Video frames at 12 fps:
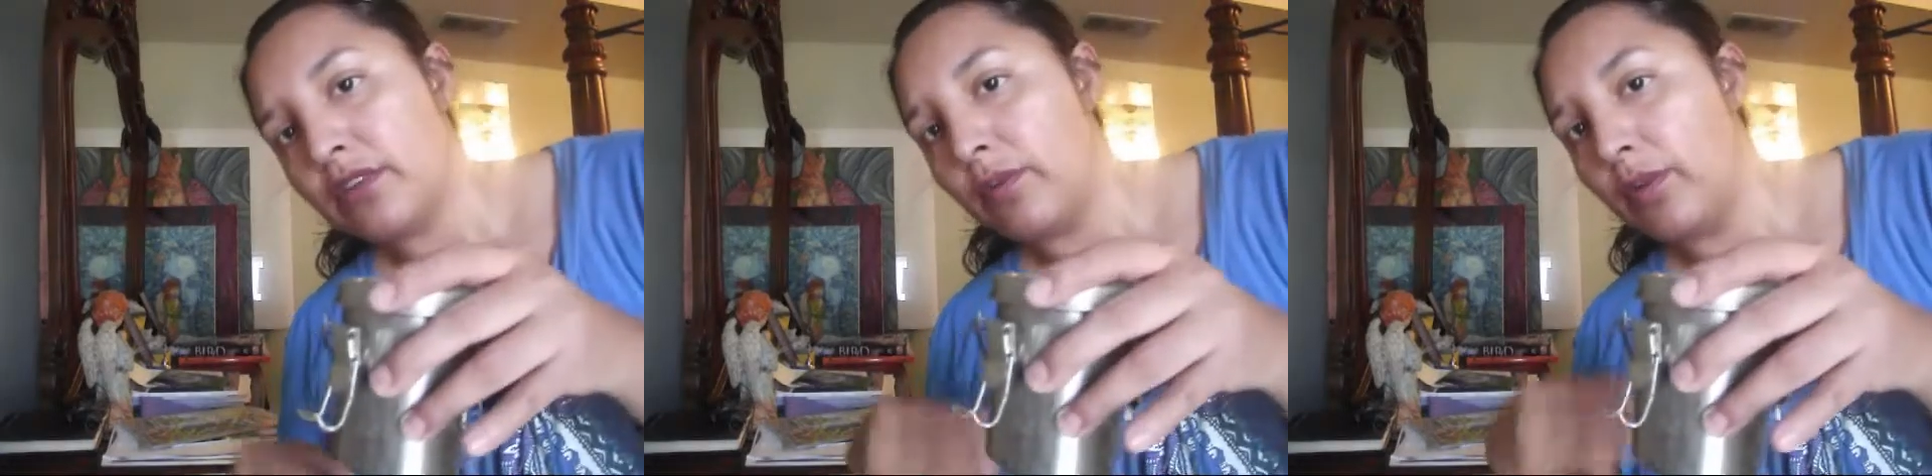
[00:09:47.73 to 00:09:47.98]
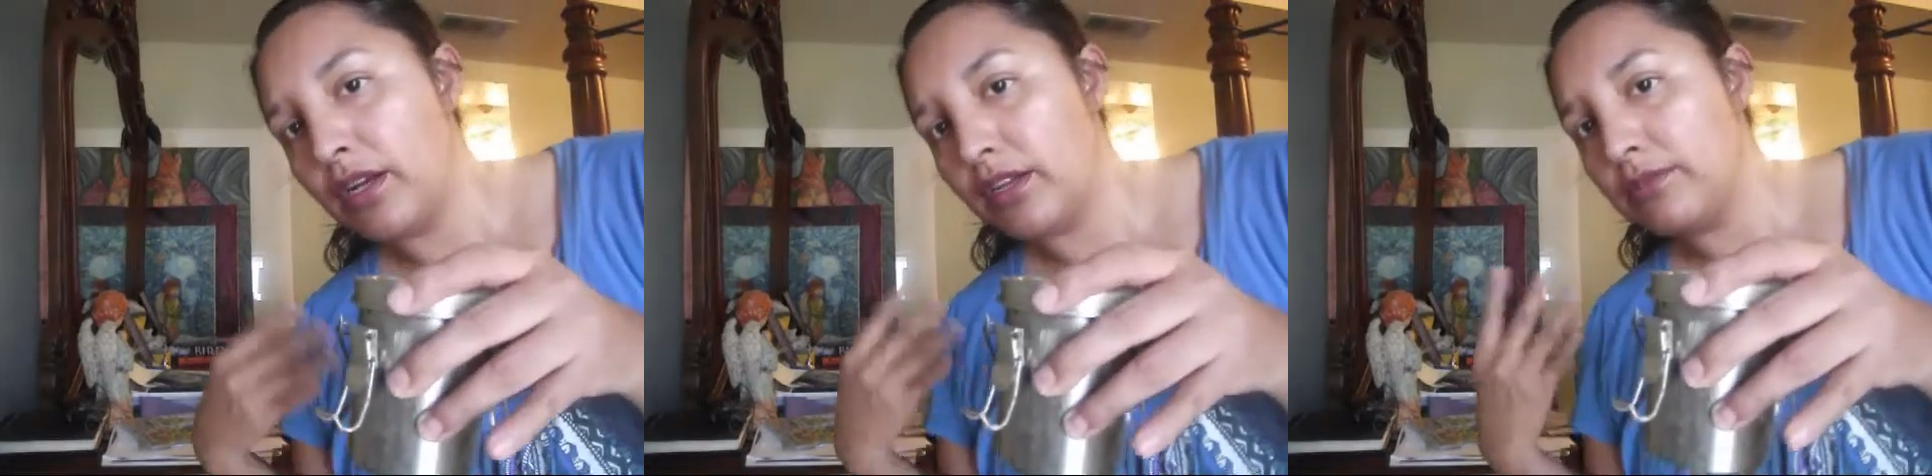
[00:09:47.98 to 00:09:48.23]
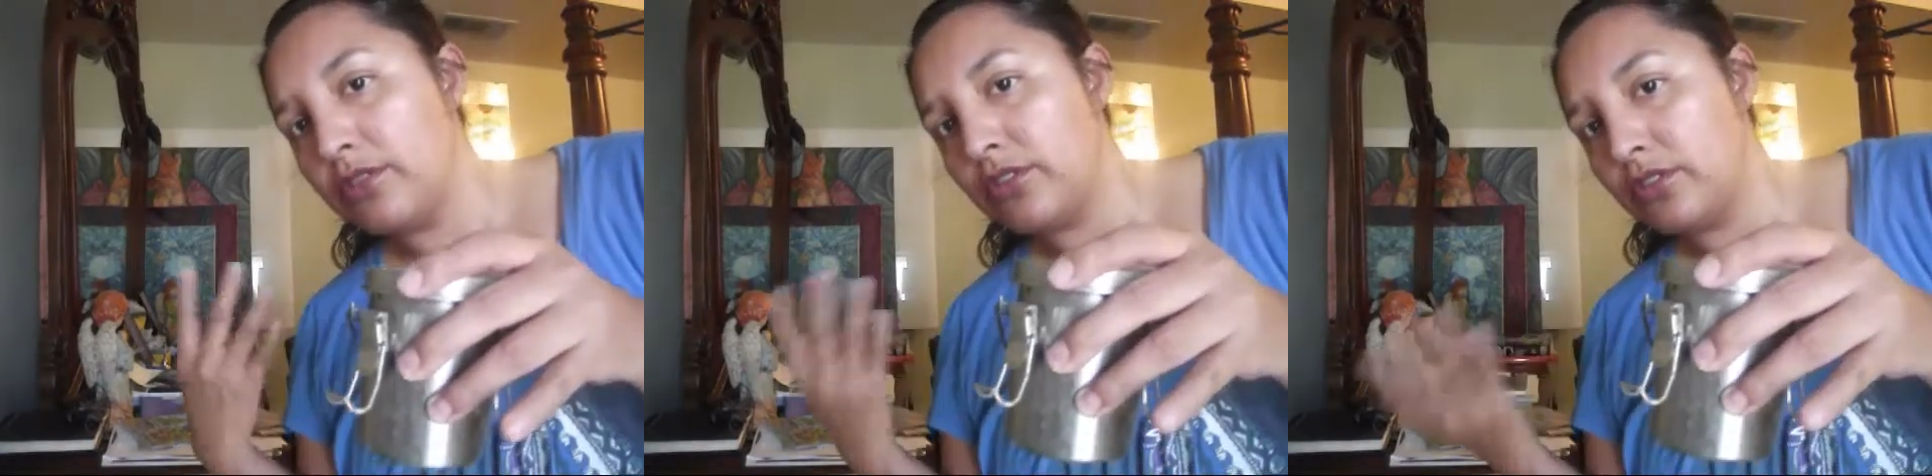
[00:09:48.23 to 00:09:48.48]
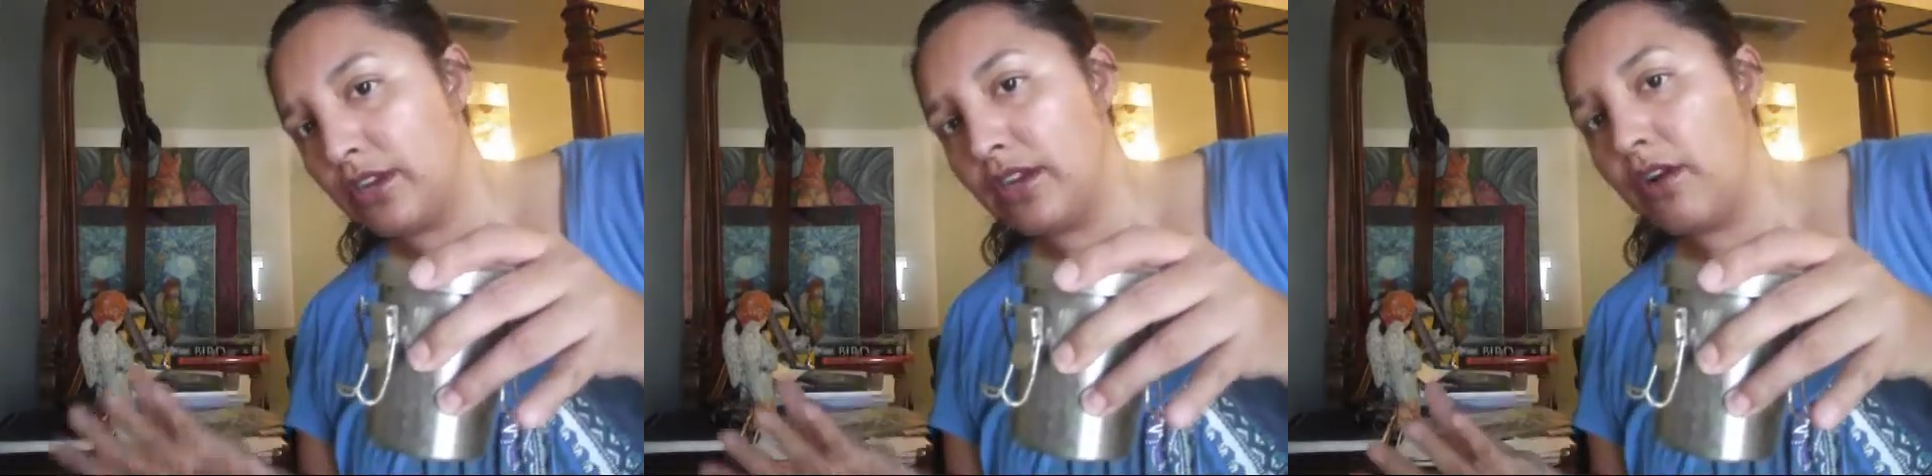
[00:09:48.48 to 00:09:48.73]
You're welcome to
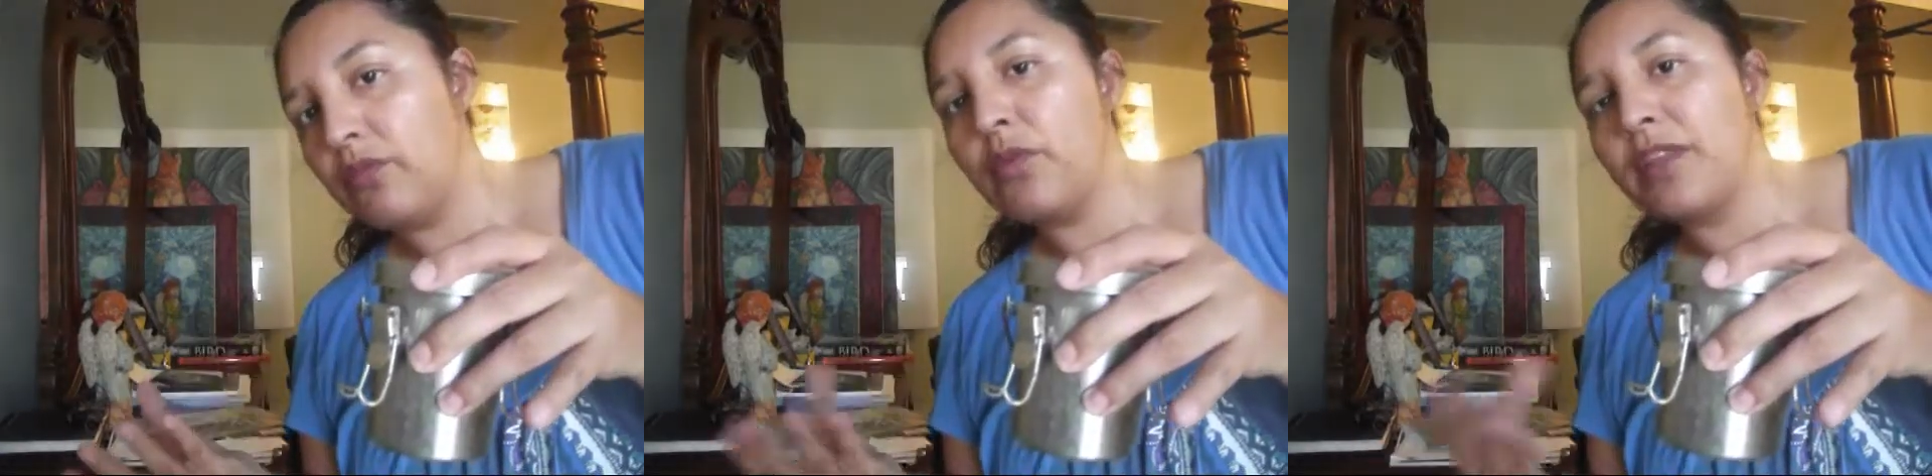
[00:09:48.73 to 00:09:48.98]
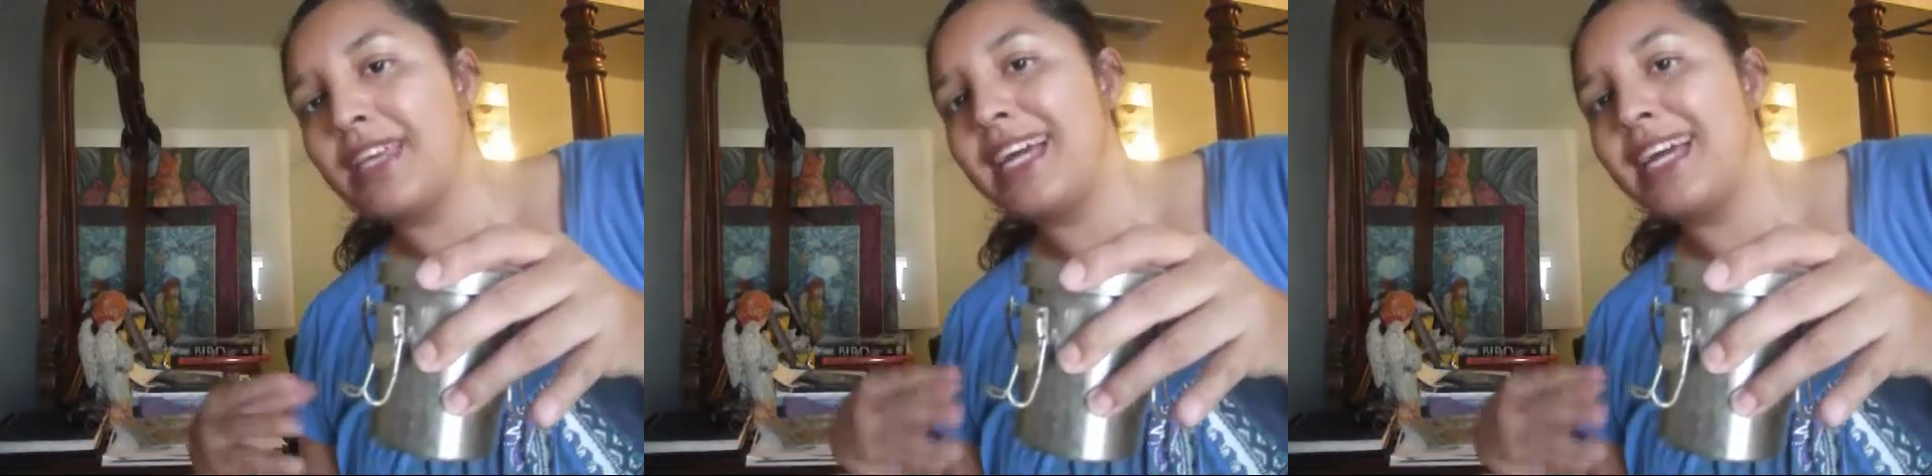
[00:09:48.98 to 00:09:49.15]
start off with